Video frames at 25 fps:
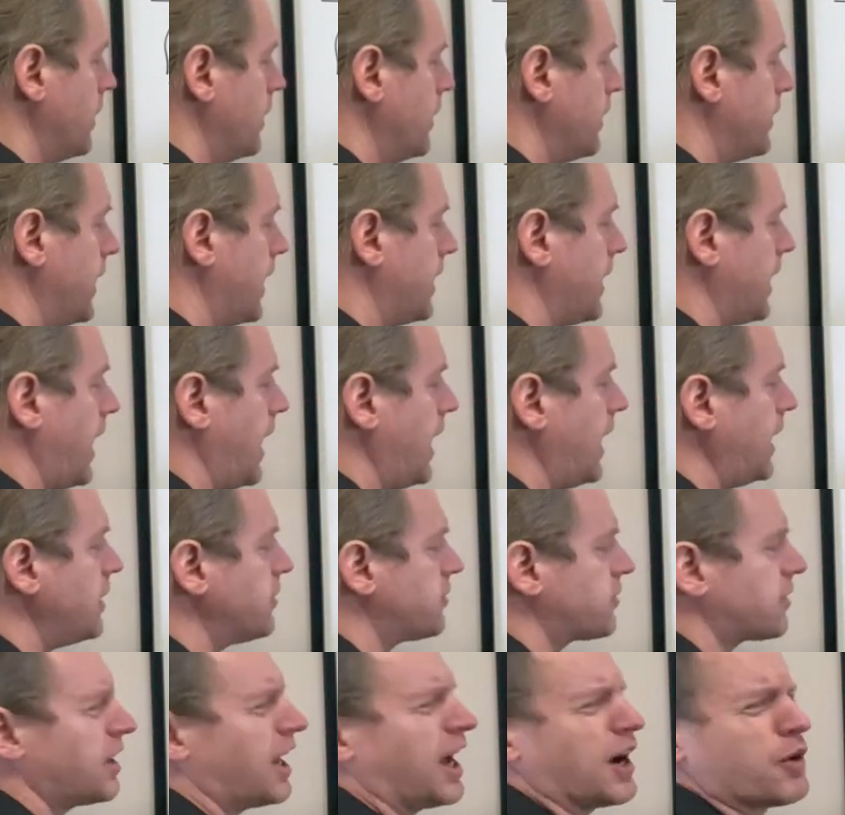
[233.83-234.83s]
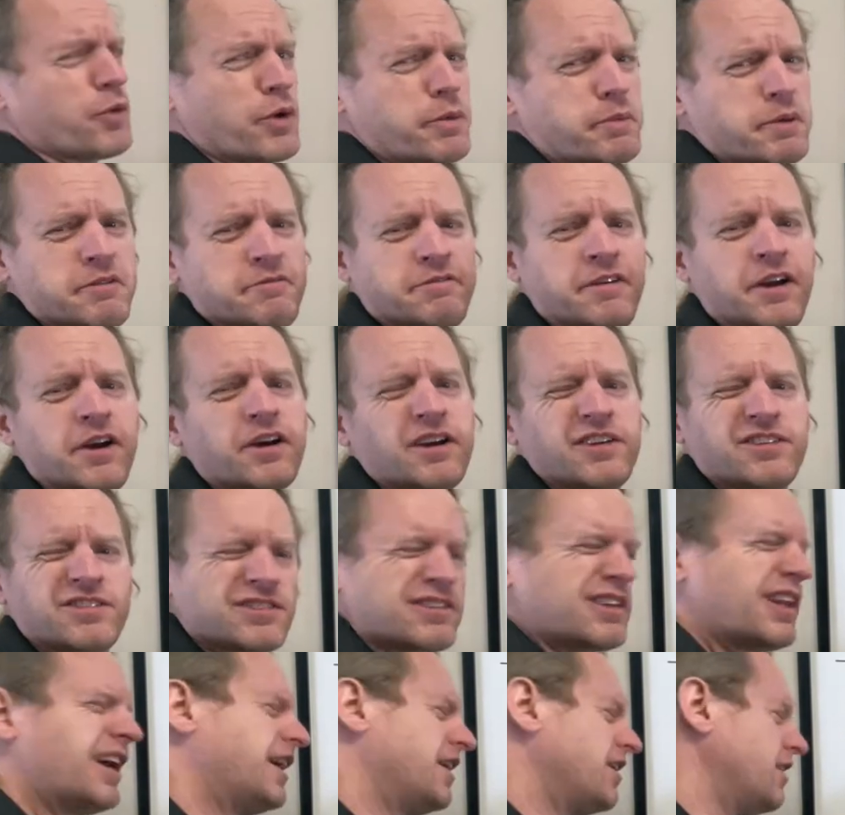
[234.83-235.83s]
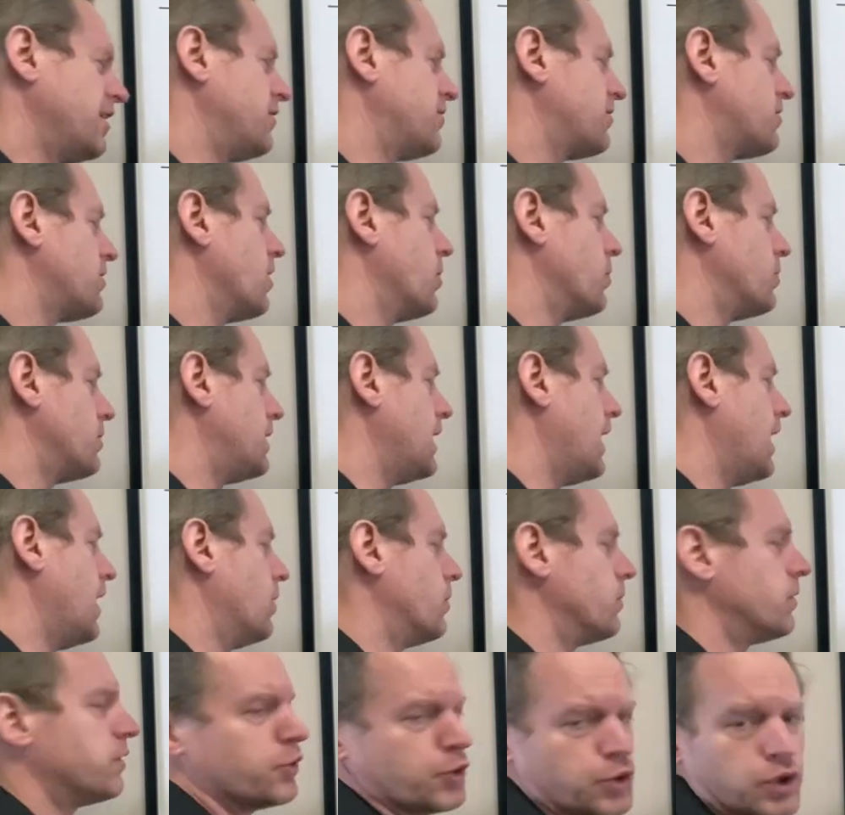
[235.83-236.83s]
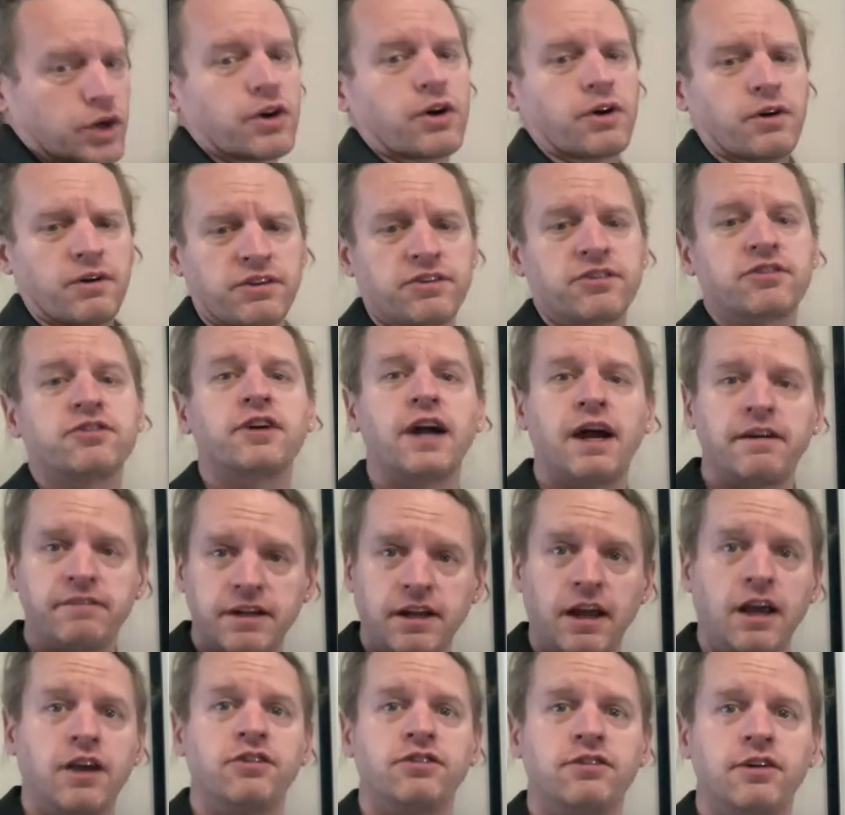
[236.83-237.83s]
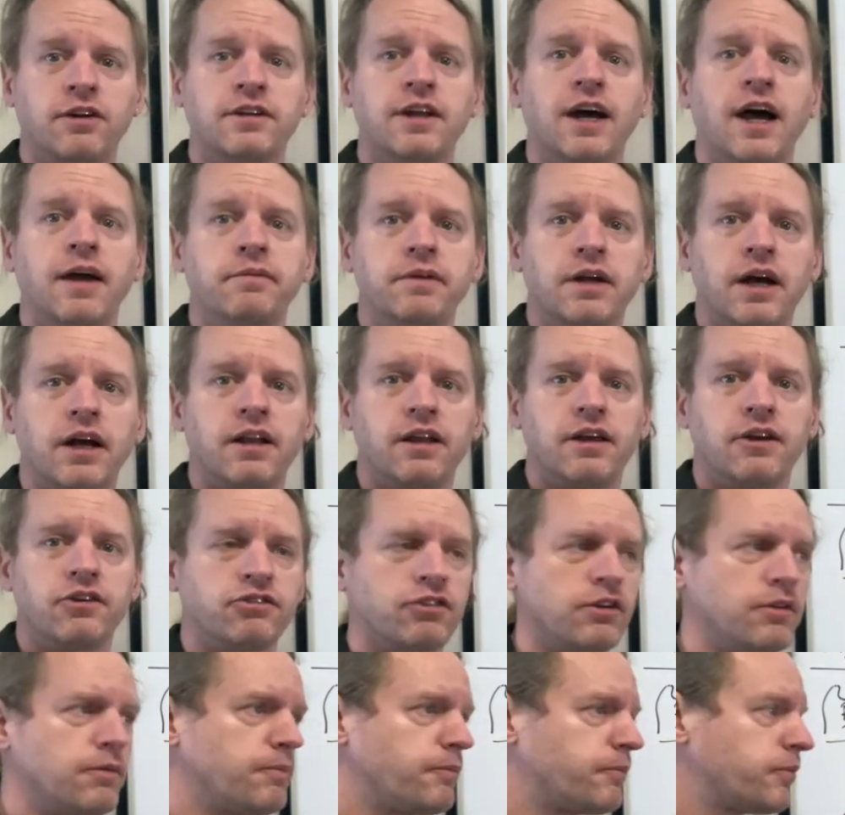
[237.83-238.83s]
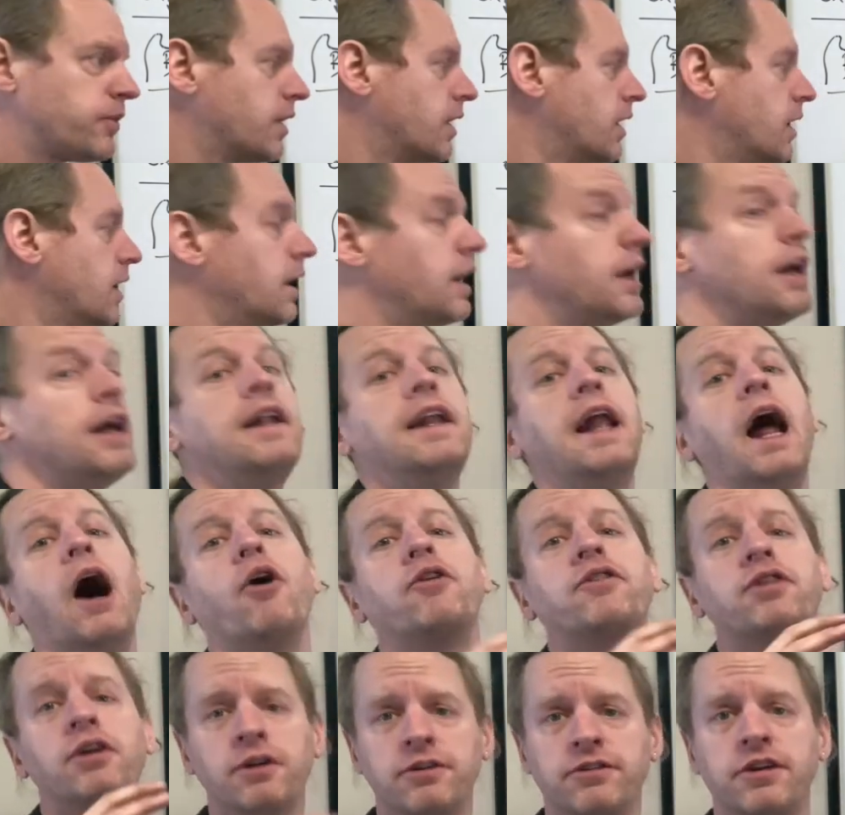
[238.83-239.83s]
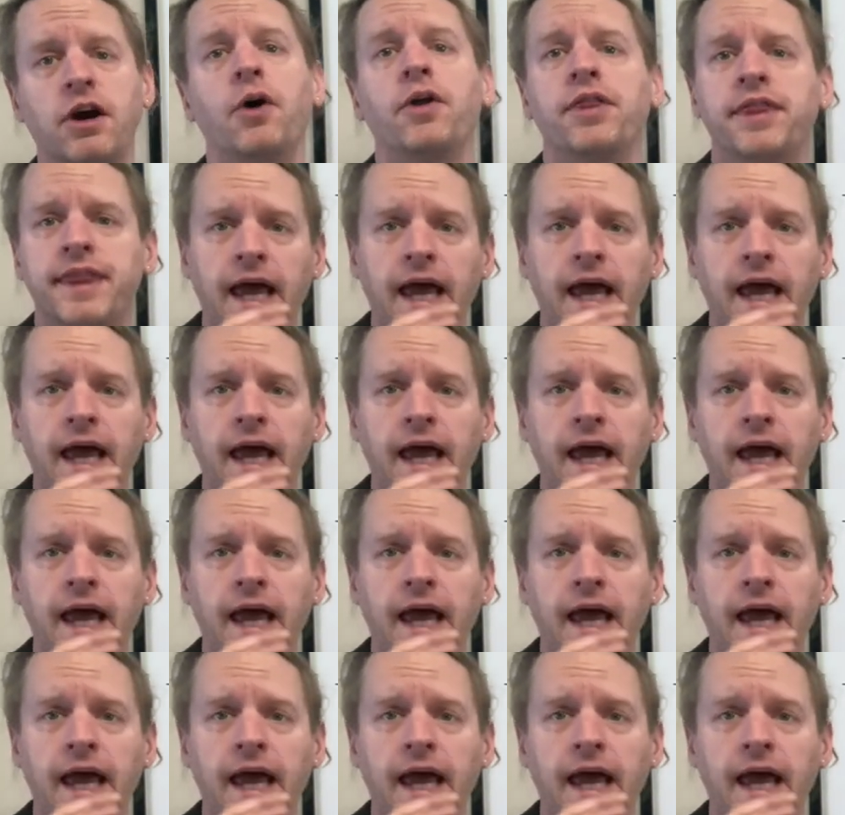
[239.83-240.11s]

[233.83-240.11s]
that A's clock would be very slightly slowed down due to Earth's gravitational time dilation. Now, it turns out